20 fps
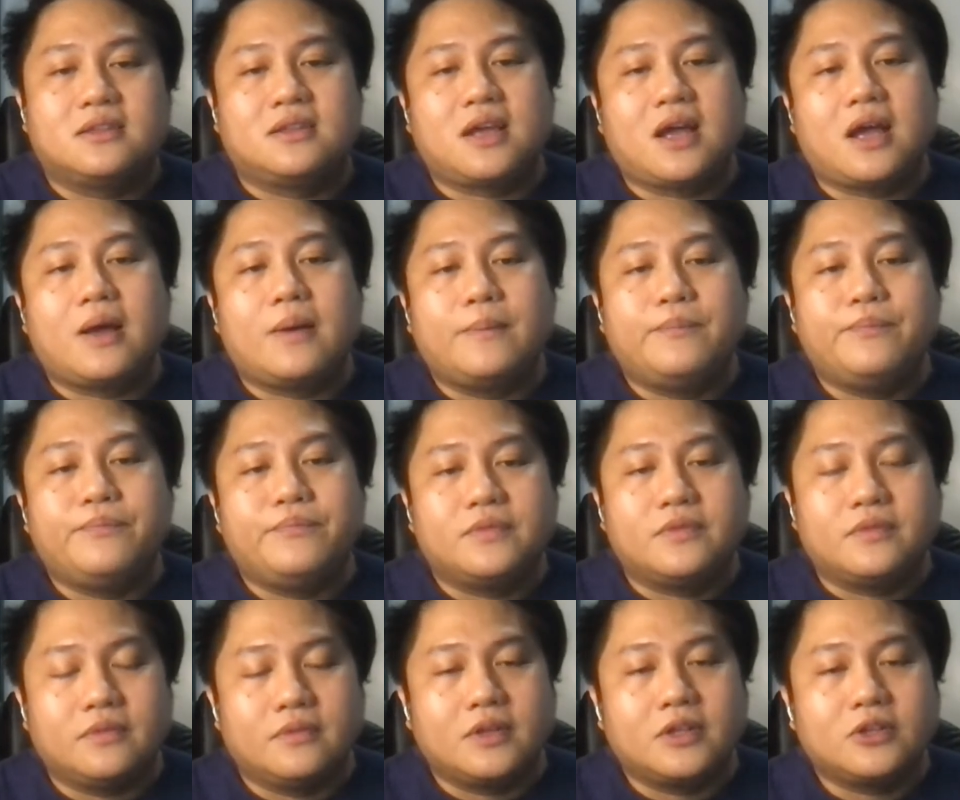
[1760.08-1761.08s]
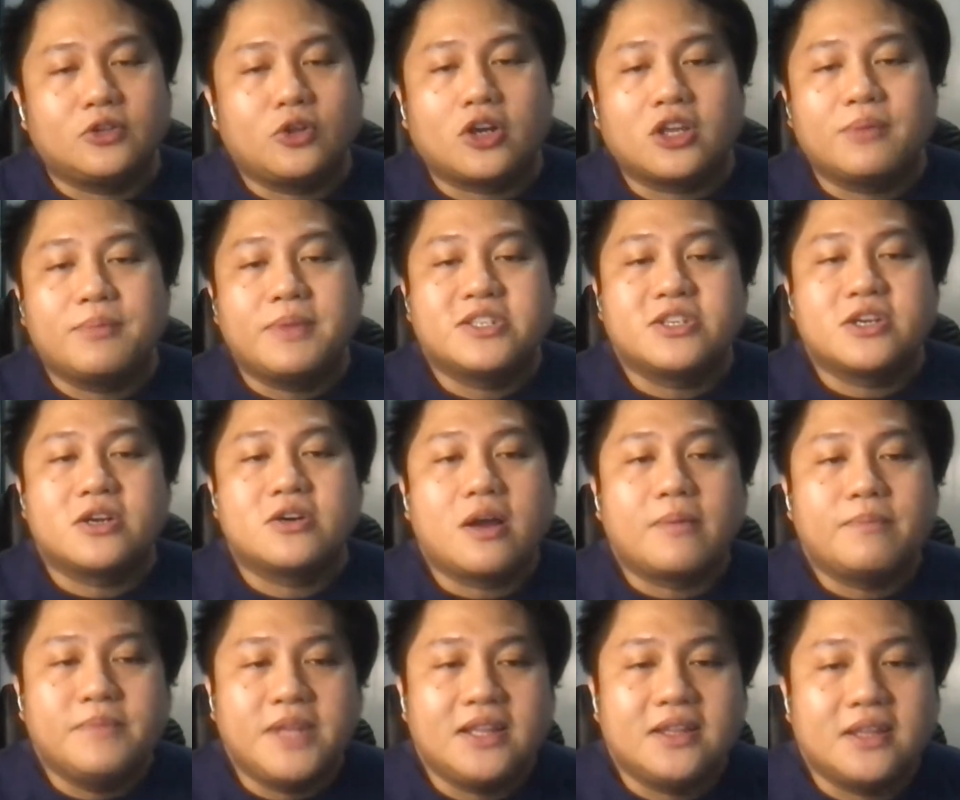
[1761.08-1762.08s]
that the
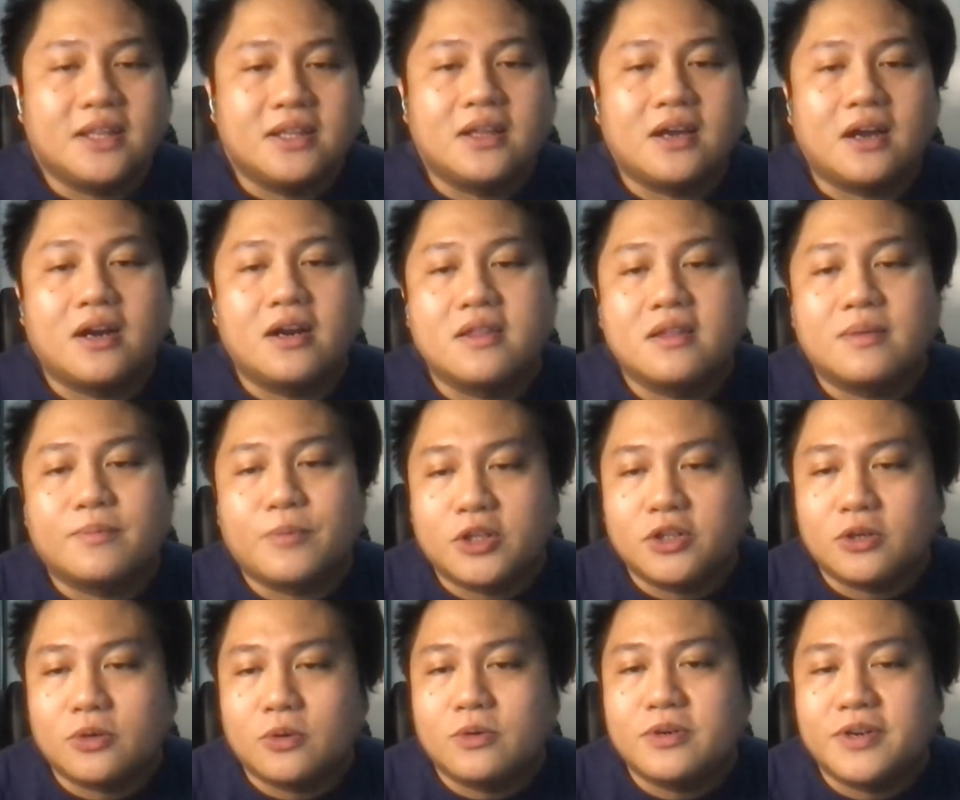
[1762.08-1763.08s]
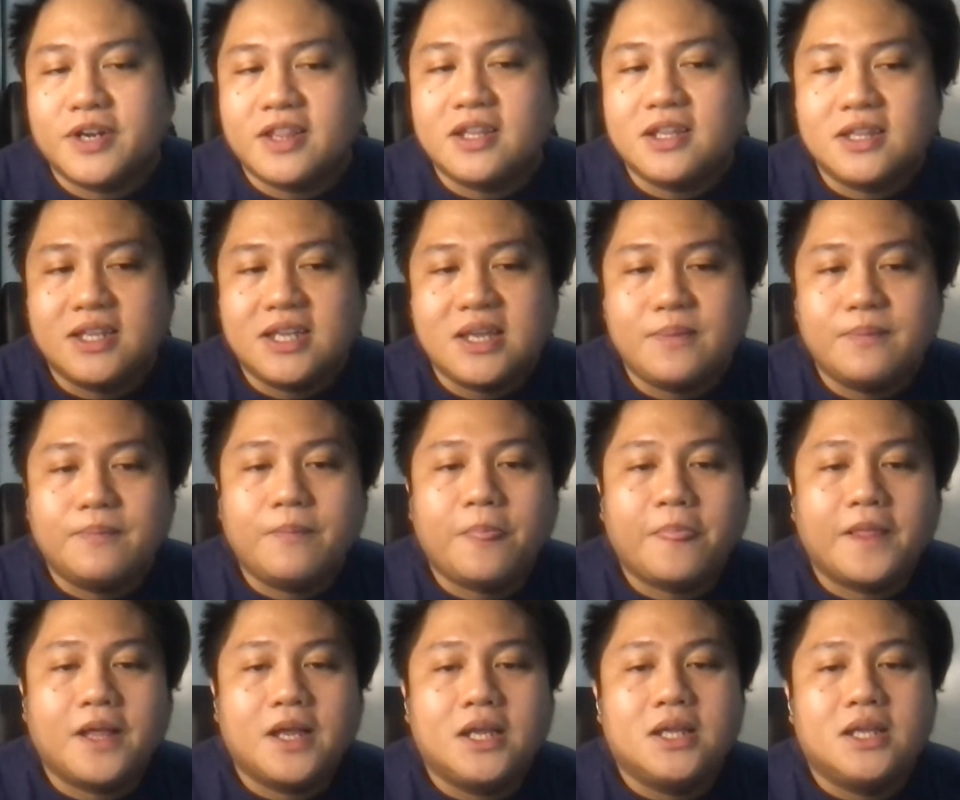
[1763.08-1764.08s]
documents are updated are the product owner and the
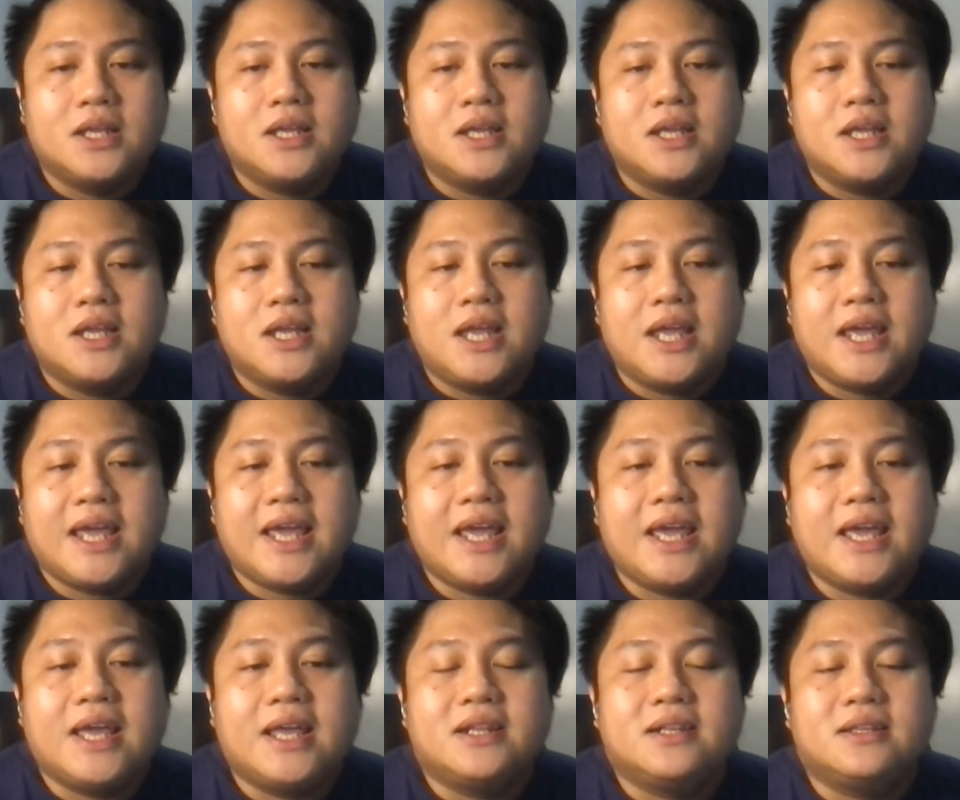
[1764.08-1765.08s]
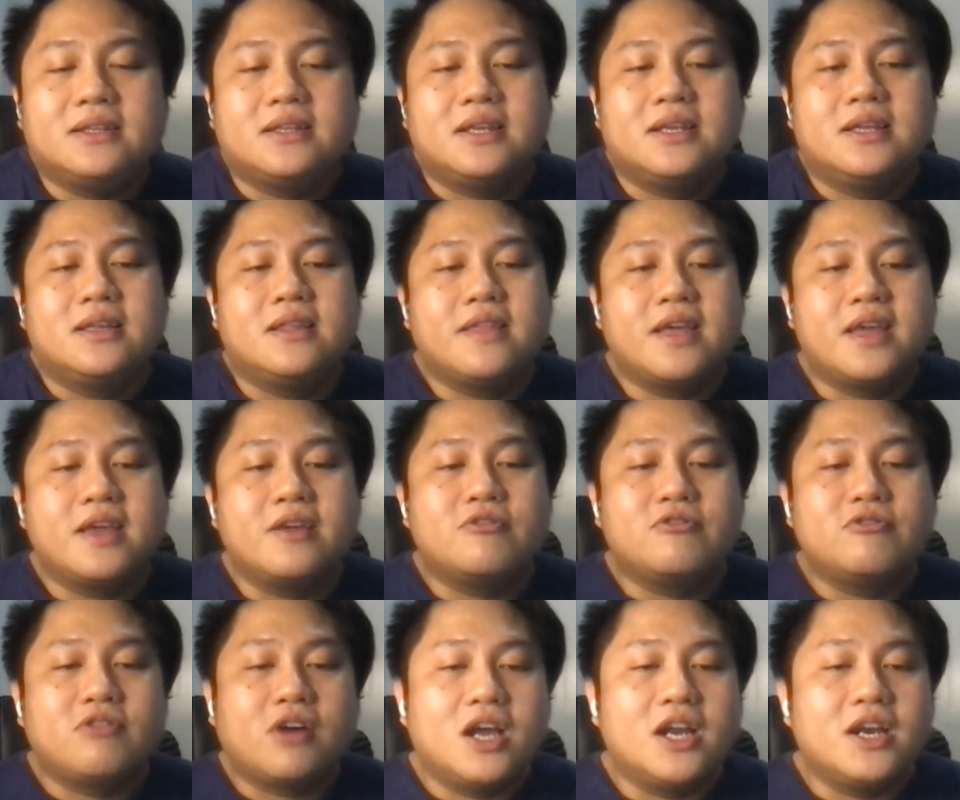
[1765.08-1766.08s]
team, and
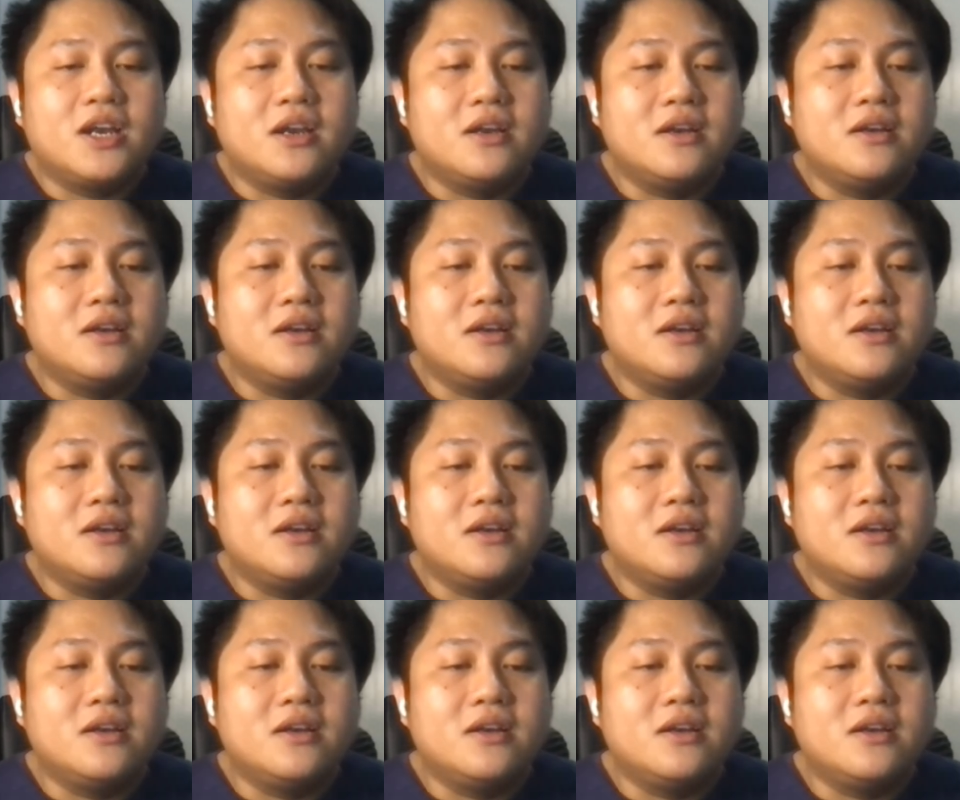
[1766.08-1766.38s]
they